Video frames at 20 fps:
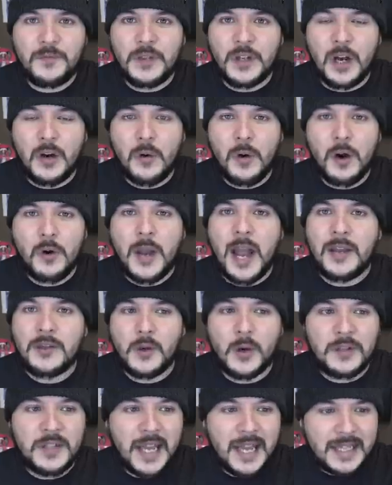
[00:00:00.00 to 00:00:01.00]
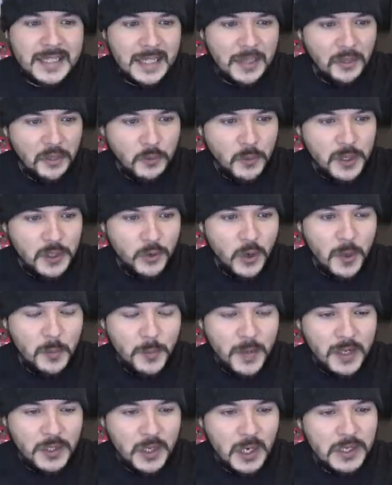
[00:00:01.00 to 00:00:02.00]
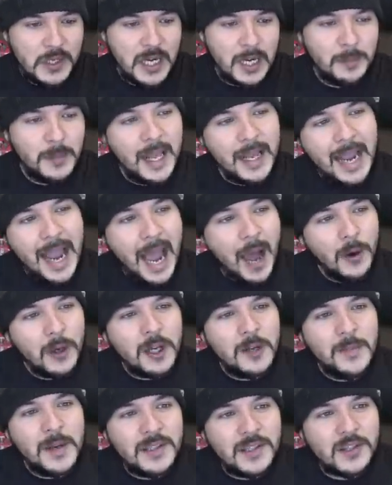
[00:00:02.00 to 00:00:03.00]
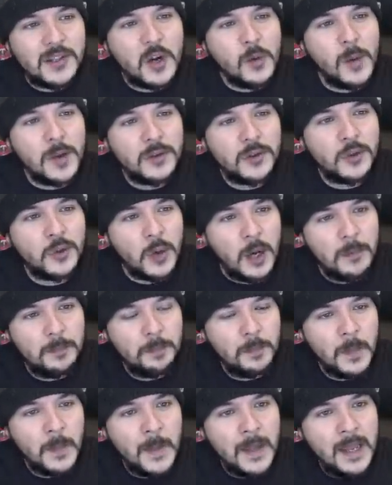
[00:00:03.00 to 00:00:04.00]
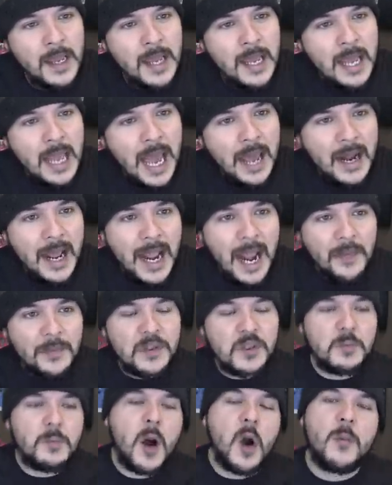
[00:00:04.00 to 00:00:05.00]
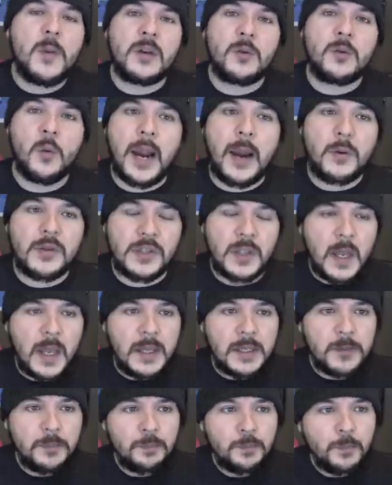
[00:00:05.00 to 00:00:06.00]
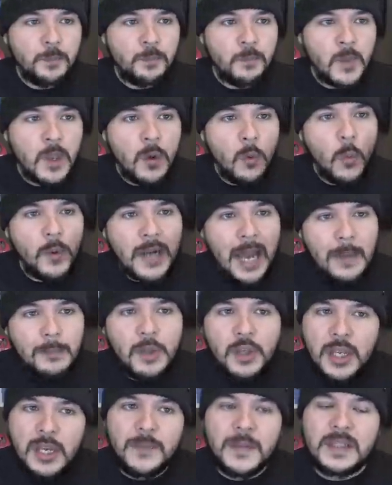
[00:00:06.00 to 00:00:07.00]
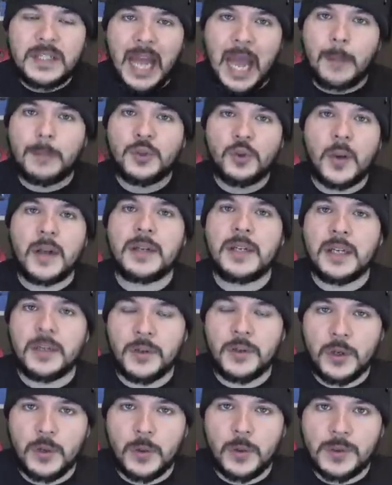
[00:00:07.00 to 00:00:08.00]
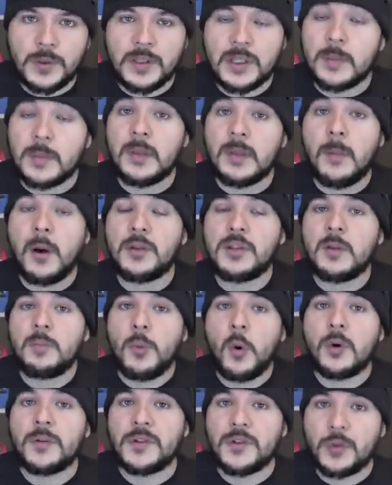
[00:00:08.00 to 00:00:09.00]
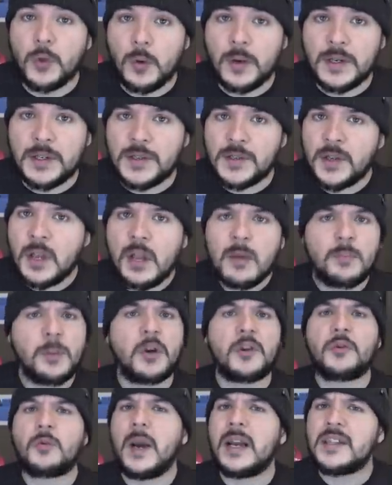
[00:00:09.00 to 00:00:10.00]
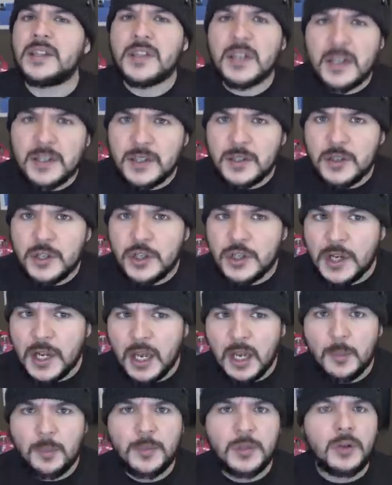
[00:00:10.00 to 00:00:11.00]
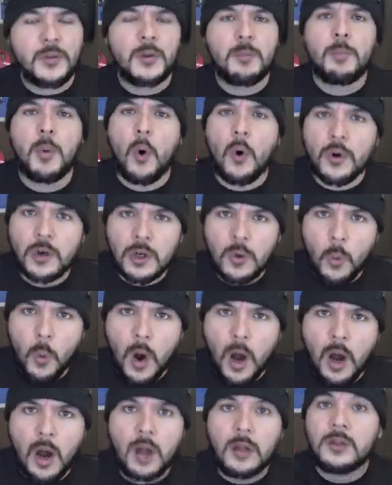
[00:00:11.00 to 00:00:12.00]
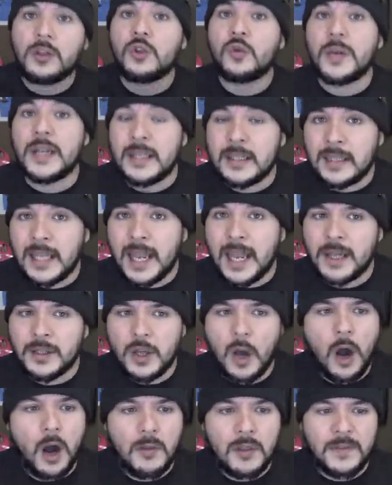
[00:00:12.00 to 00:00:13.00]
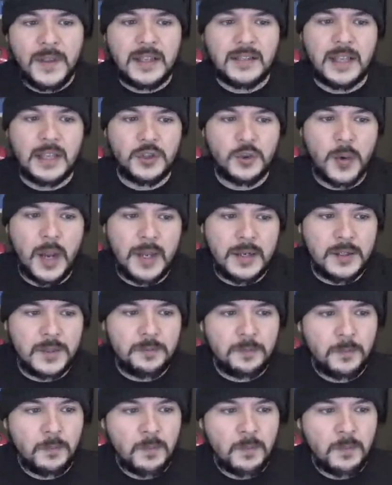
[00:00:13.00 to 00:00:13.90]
you know, Ocasio-Cortez, then 3 Trump pictures. And I'm like, how come it's so much Trump? And I had this moment where I was like, when I'm looking at the top trending news and some of the most important stories, birthright citizenship, you know, the border wall, Greenland, all the things that trend,